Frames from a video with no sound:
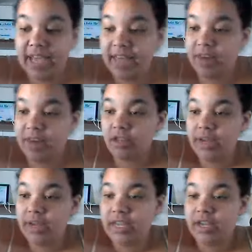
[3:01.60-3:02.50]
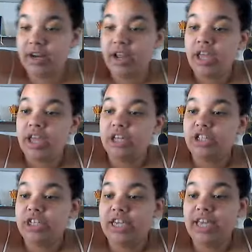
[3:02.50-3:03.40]
yes, I have Harlow right here.
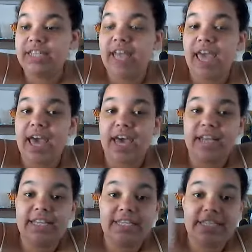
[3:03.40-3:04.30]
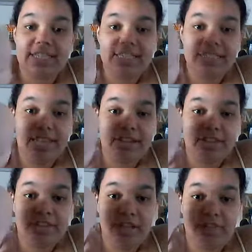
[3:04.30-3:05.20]
She has had 6
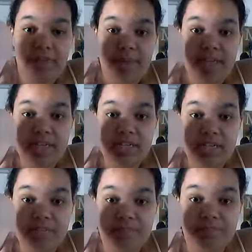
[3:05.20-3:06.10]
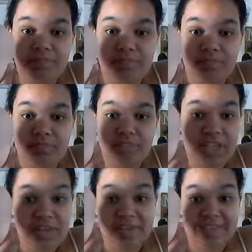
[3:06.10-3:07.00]
layers of paint.
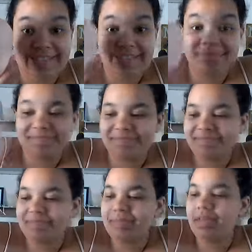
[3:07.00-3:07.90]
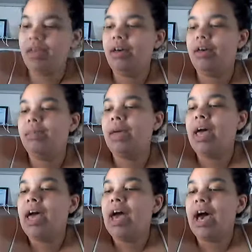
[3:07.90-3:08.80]
You can't really tell.
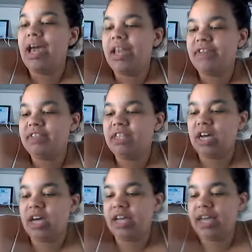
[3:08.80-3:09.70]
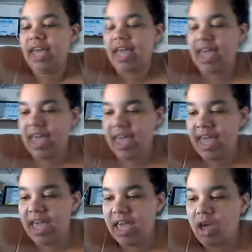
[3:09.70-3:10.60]
I have done
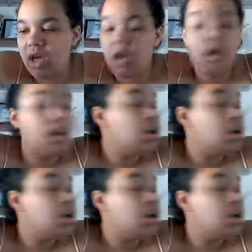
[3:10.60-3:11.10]
a...